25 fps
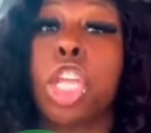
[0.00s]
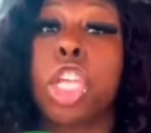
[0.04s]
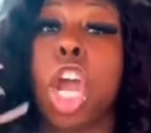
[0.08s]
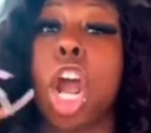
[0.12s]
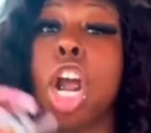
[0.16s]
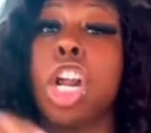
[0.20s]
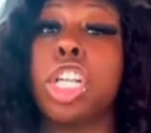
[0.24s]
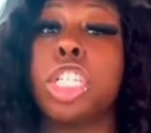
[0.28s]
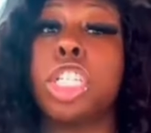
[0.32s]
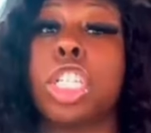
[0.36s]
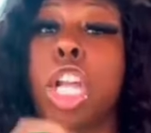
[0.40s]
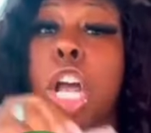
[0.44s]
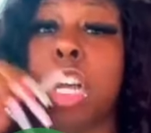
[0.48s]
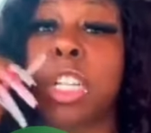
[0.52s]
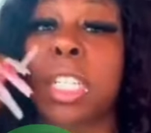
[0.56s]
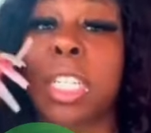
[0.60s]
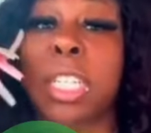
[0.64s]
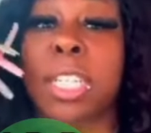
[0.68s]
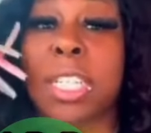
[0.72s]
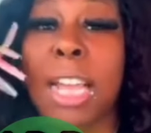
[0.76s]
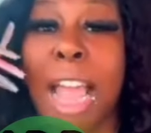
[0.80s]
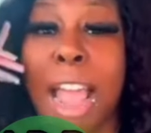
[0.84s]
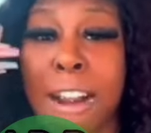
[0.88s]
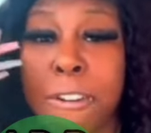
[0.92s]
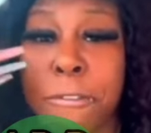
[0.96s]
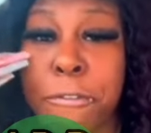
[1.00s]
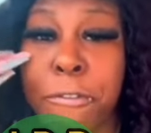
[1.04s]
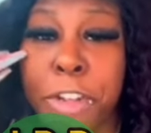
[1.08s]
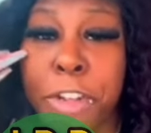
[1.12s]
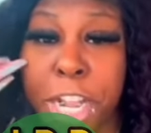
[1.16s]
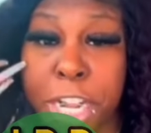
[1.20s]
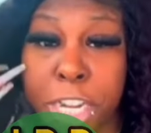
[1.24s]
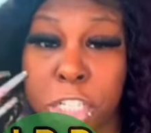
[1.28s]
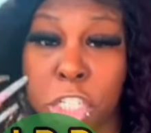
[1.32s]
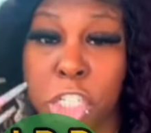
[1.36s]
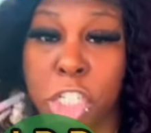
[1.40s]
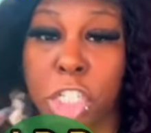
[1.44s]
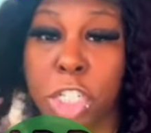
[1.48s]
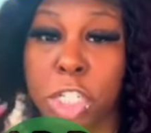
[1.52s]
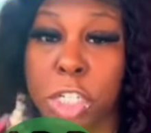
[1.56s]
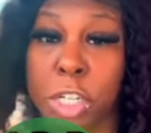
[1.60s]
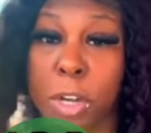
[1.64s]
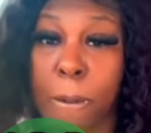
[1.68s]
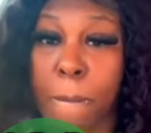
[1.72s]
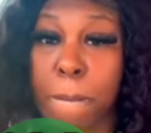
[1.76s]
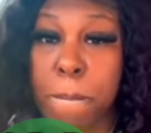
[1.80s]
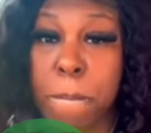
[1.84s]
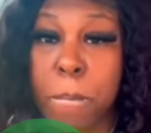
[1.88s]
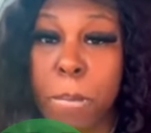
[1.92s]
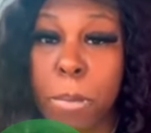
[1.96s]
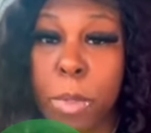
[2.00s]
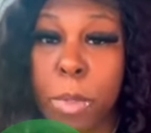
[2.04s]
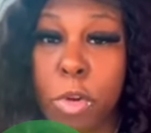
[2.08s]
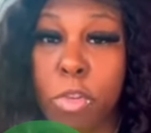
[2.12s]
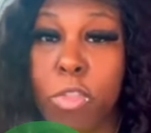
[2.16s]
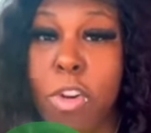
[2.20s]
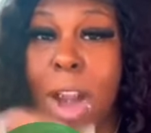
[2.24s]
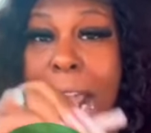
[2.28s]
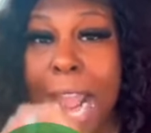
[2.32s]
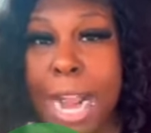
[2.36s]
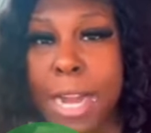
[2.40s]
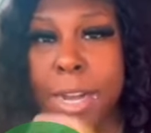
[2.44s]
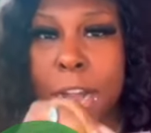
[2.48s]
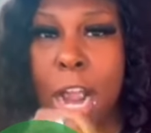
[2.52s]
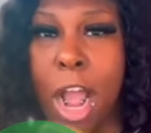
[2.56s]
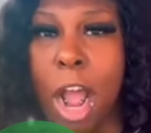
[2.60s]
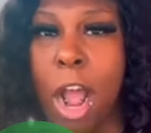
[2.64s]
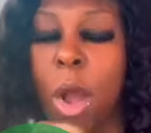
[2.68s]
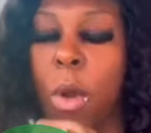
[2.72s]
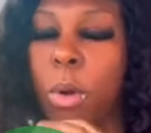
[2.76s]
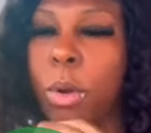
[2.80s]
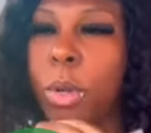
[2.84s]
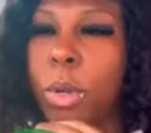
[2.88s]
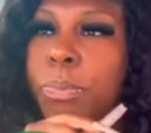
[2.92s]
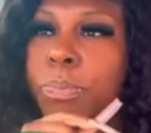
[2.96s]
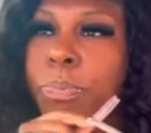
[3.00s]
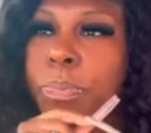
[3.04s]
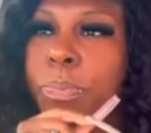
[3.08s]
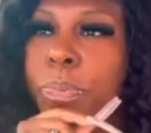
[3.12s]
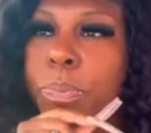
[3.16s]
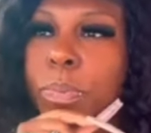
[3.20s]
You're so selfish right now.